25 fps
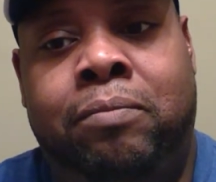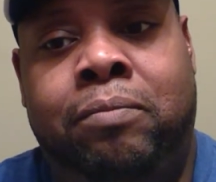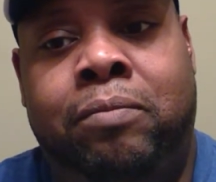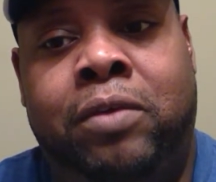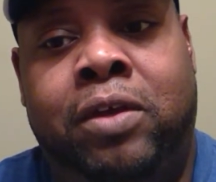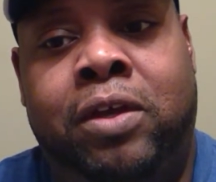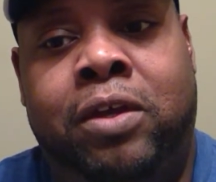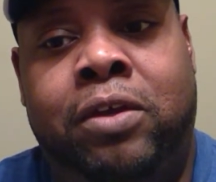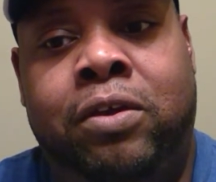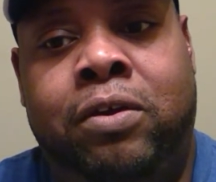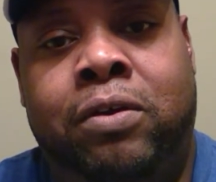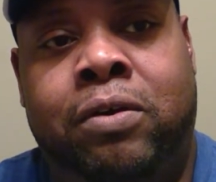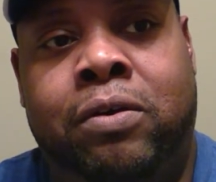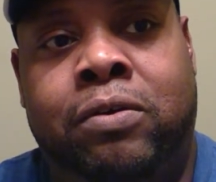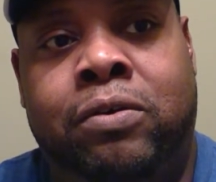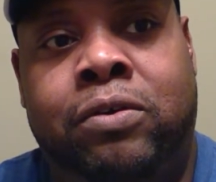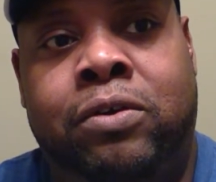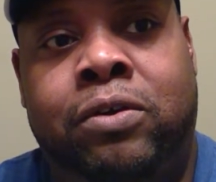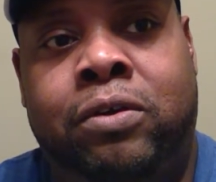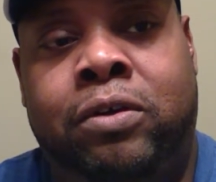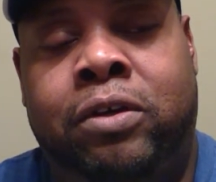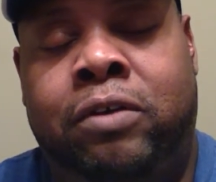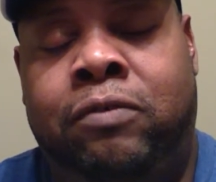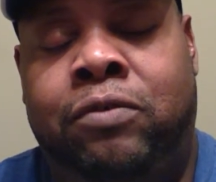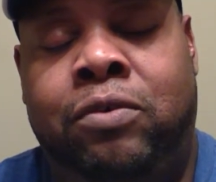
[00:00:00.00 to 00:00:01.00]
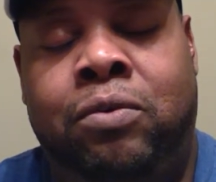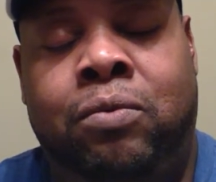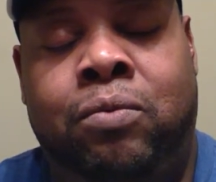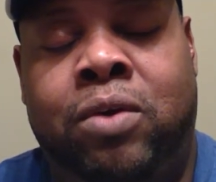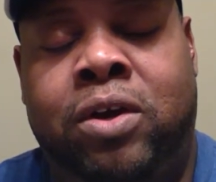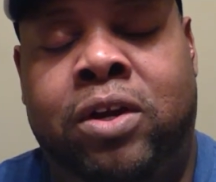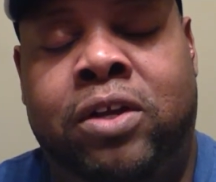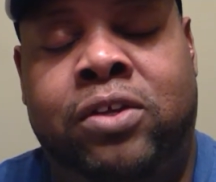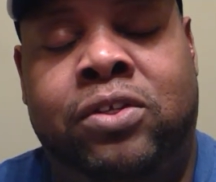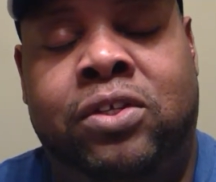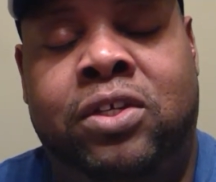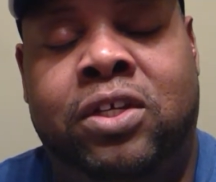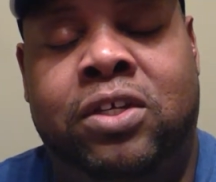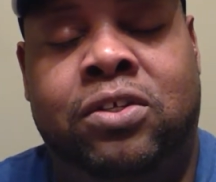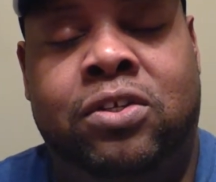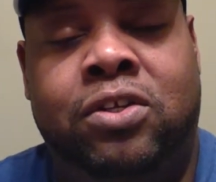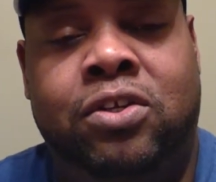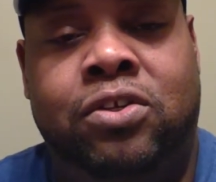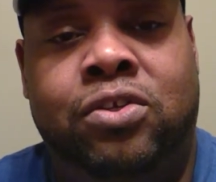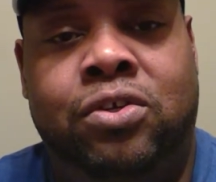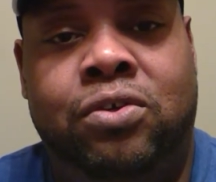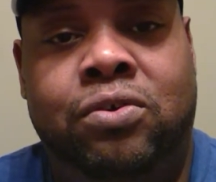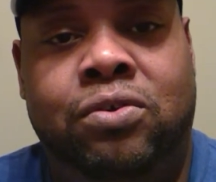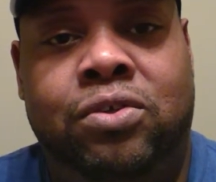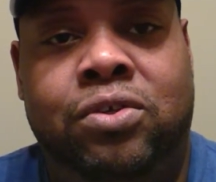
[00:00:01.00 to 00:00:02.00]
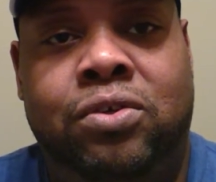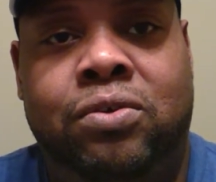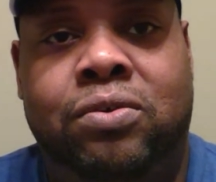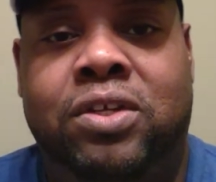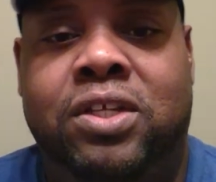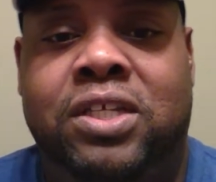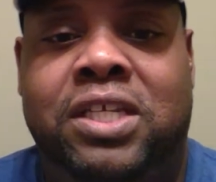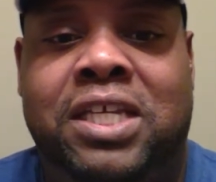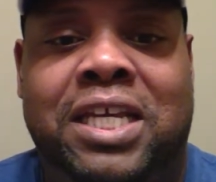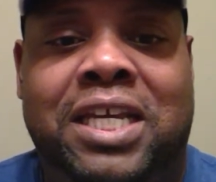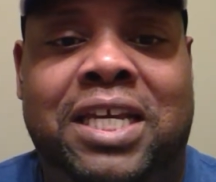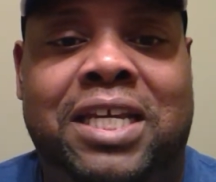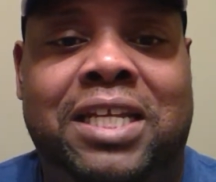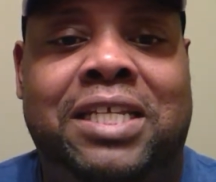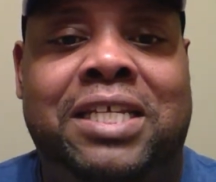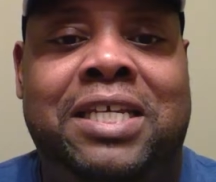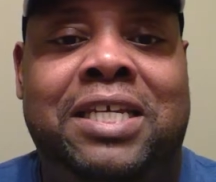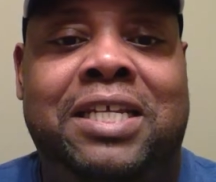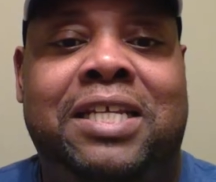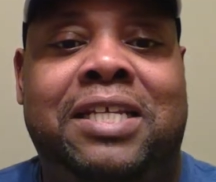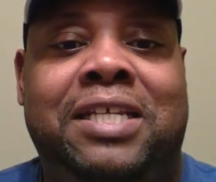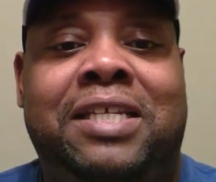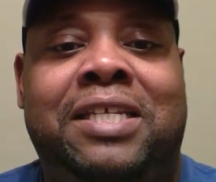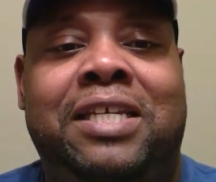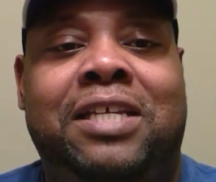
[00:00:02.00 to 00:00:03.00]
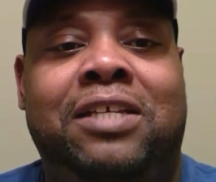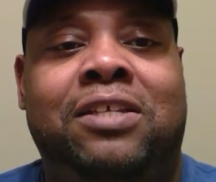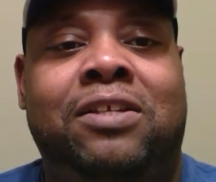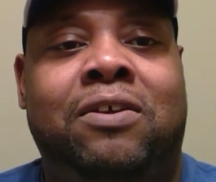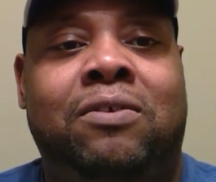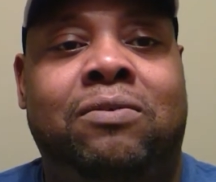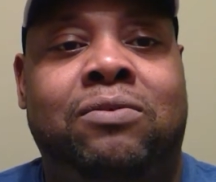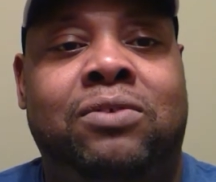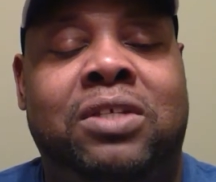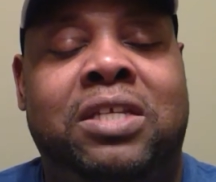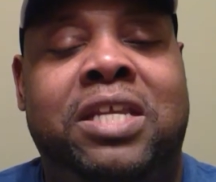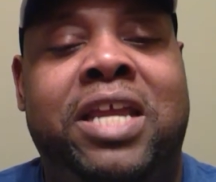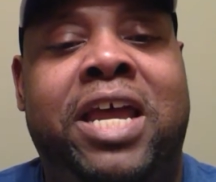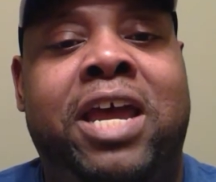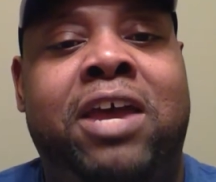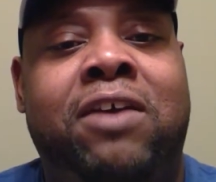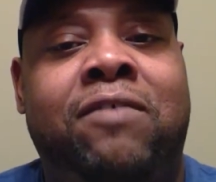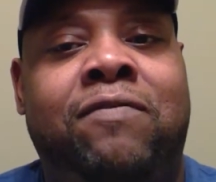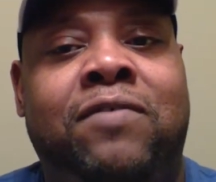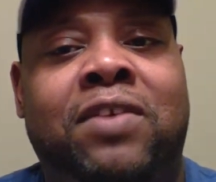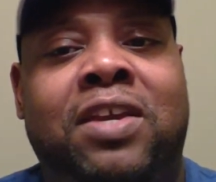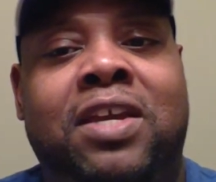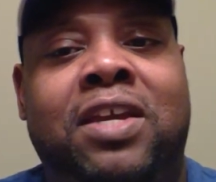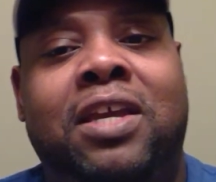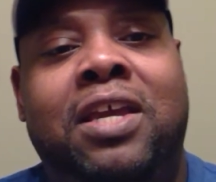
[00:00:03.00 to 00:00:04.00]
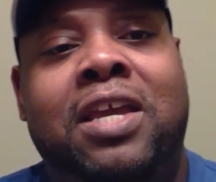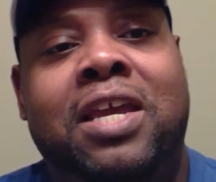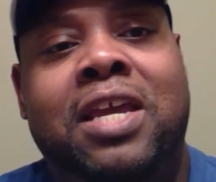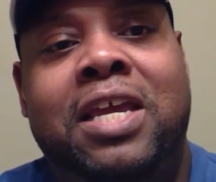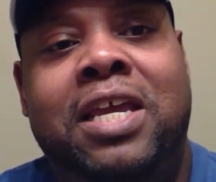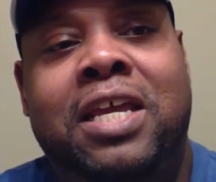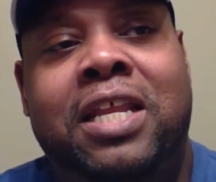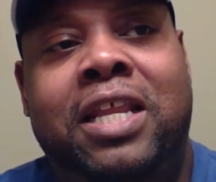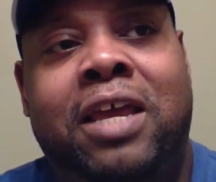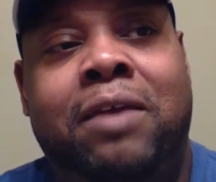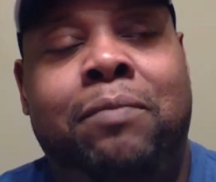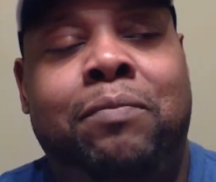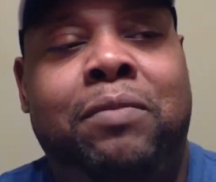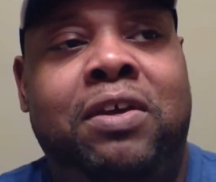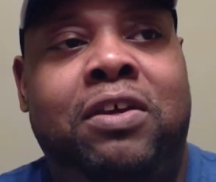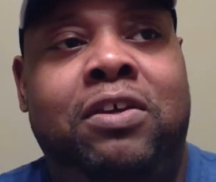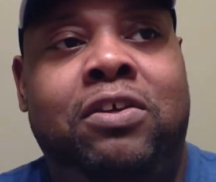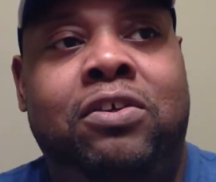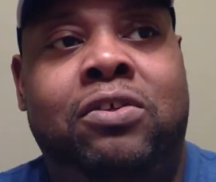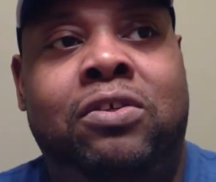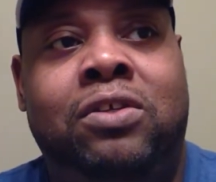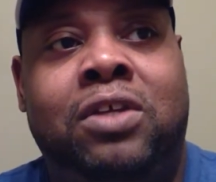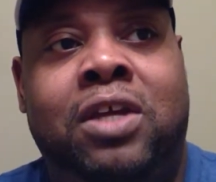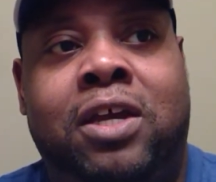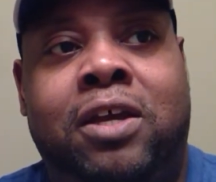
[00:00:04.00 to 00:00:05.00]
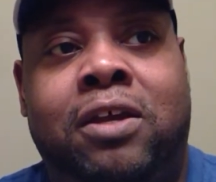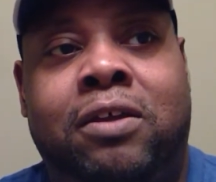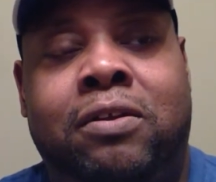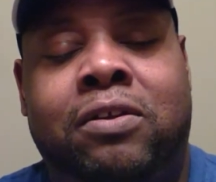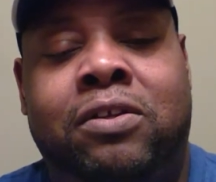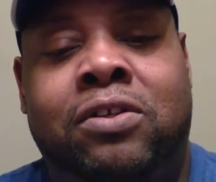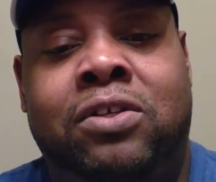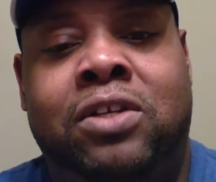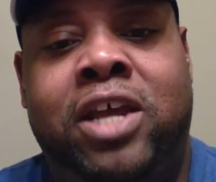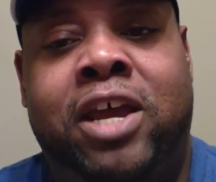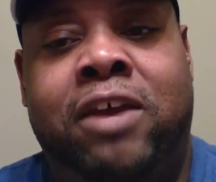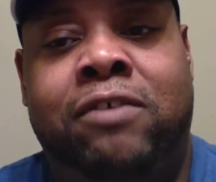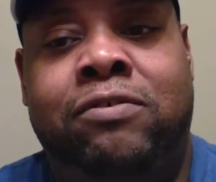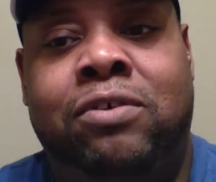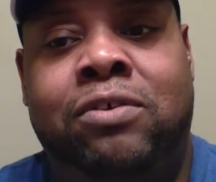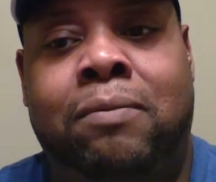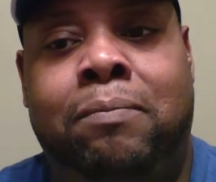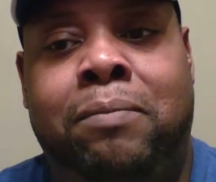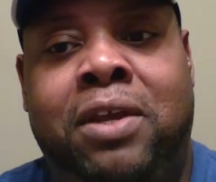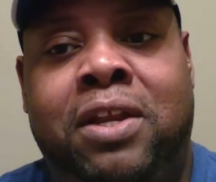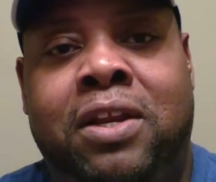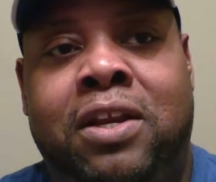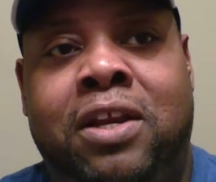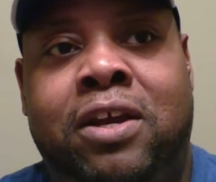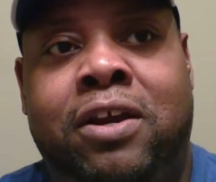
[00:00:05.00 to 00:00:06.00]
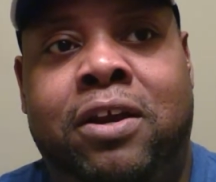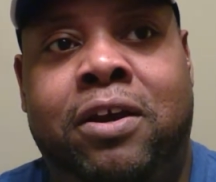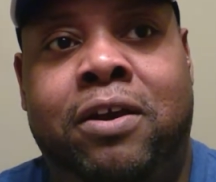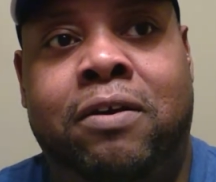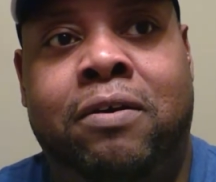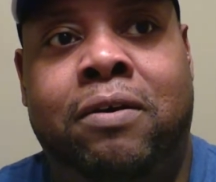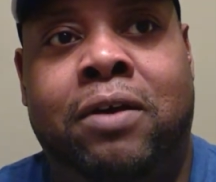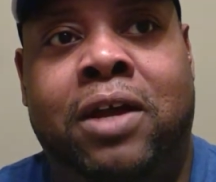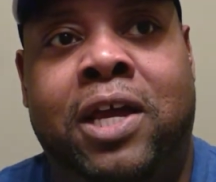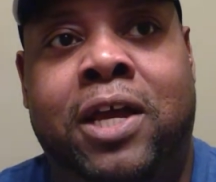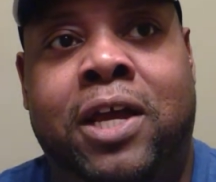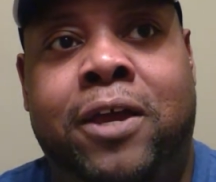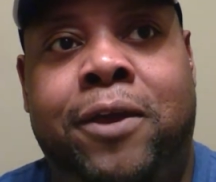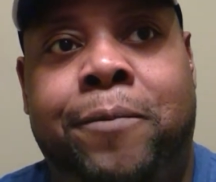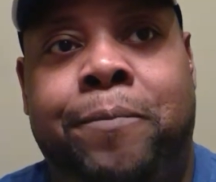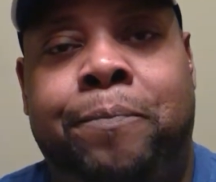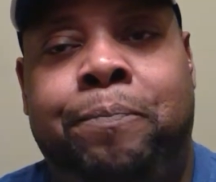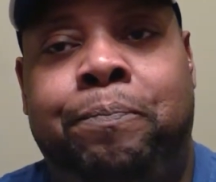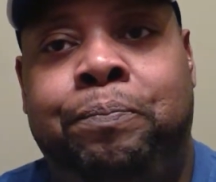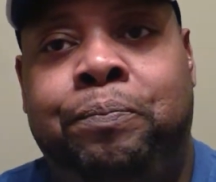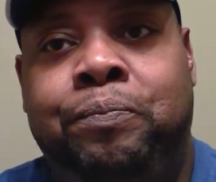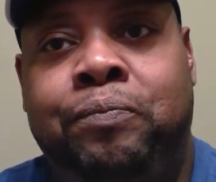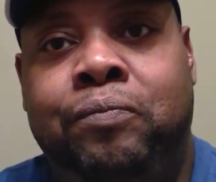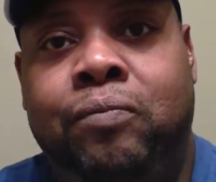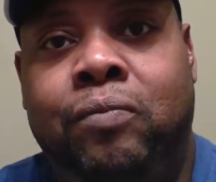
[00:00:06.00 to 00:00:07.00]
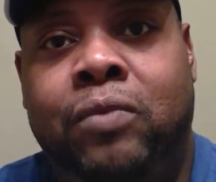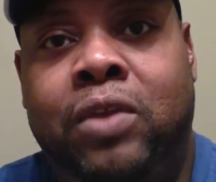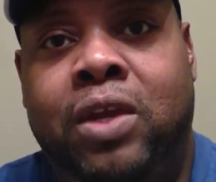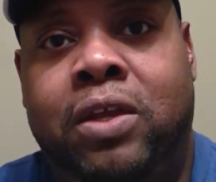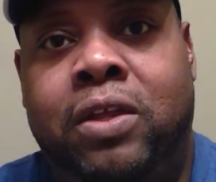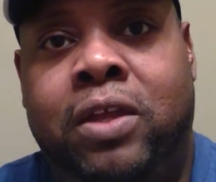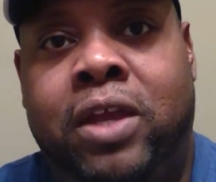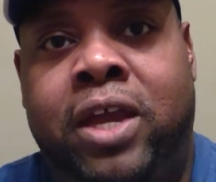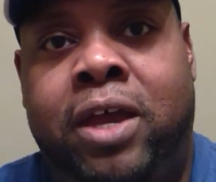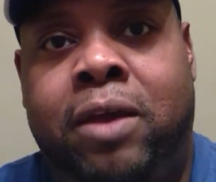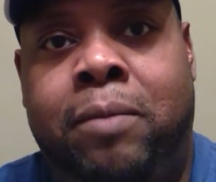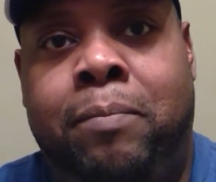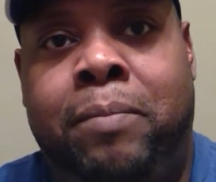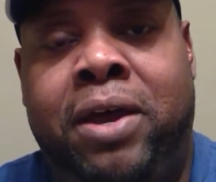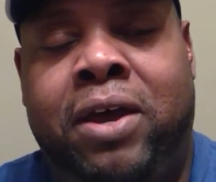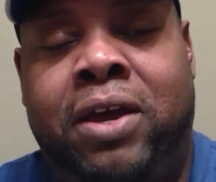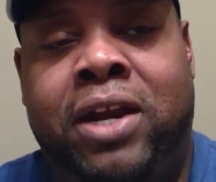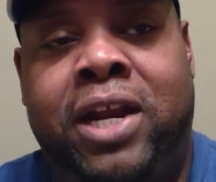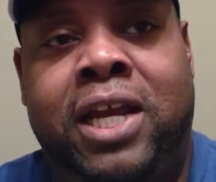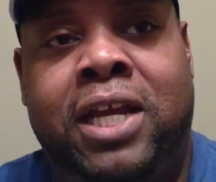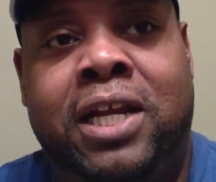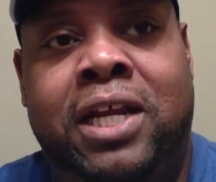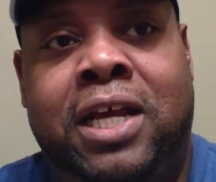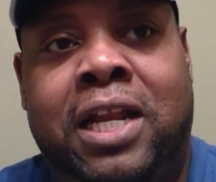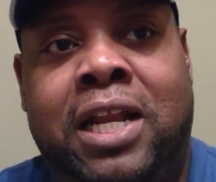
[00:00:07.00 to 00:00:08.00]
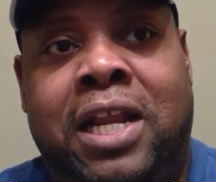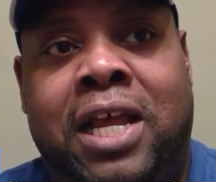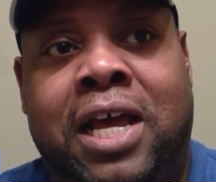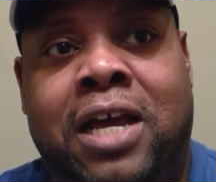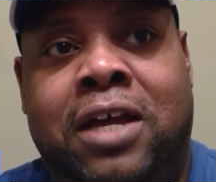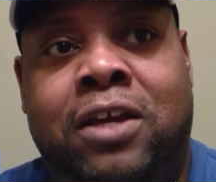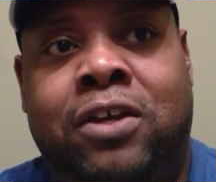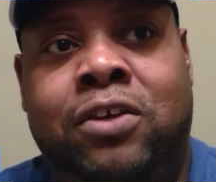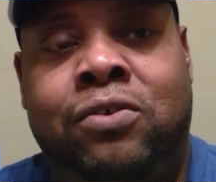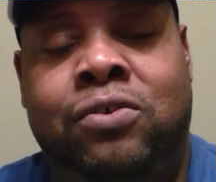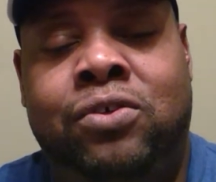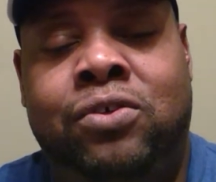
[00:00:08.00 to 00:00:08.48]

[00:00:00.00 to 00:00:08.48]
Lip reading: if you run a 6 to 2, 2 to 10, 10 to 6 on staffing, that means the staff should have been there about 8 o'clock. You